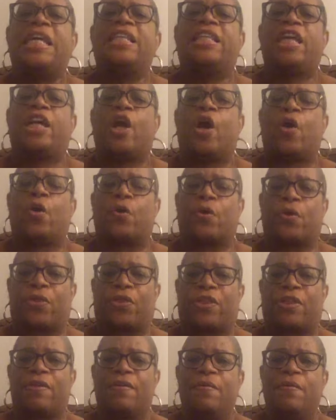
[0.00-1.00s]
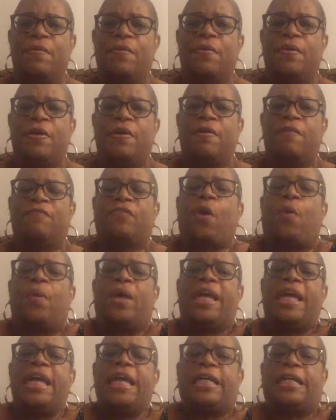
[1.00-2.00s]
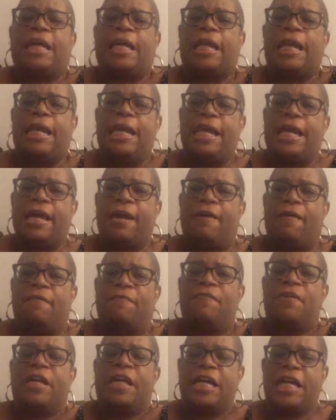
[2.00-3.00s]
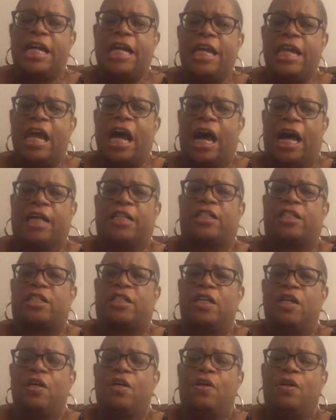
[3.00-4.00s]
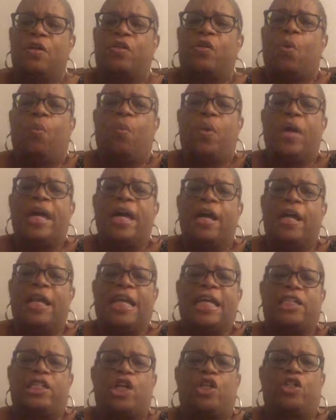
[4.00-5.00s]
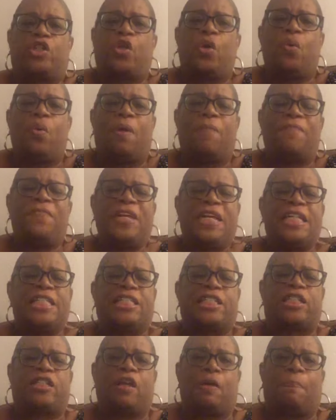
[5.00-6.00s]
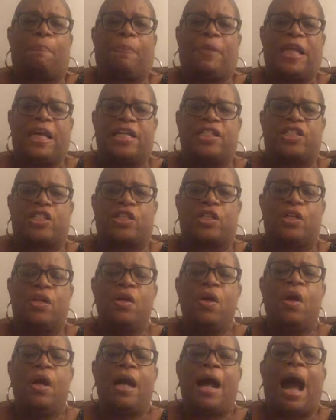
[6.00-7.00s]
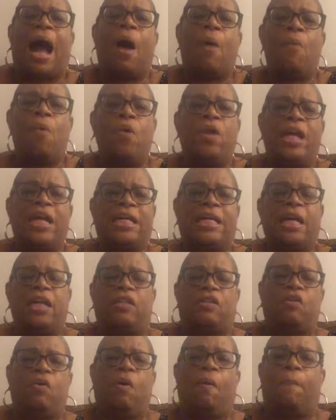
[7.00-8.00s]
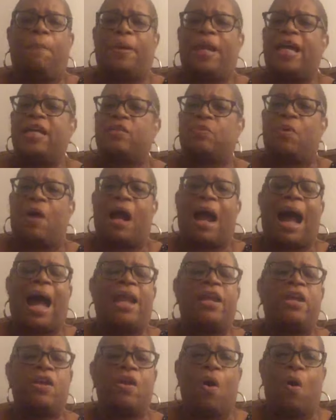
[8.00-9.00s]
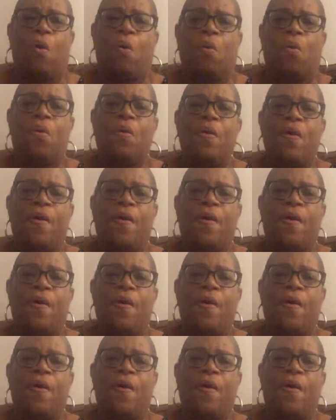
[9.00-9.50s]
in the earth. So he could live in us to will and to do of his good pleasure. I want to get to a place where I know